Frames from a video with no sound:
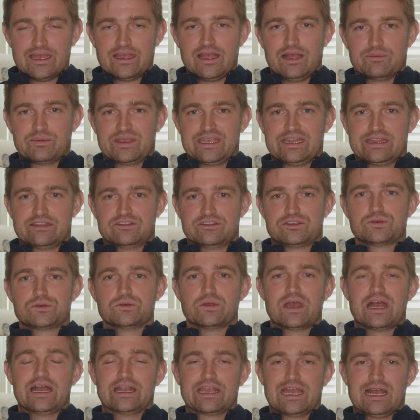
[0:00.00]
I'm getting too
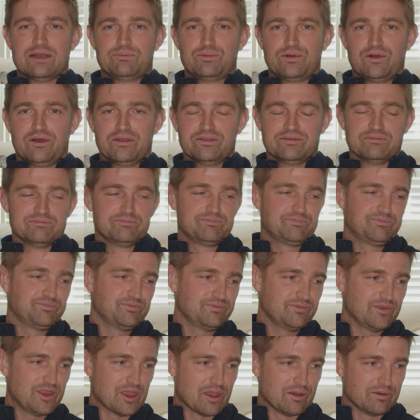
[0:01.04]
hung up on
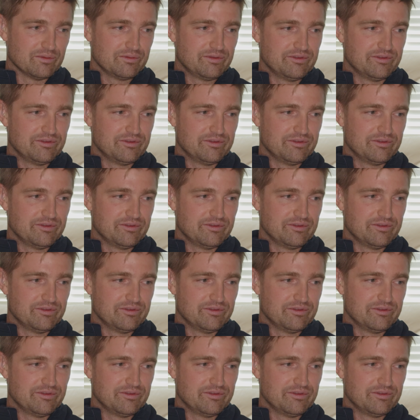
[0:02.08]
you know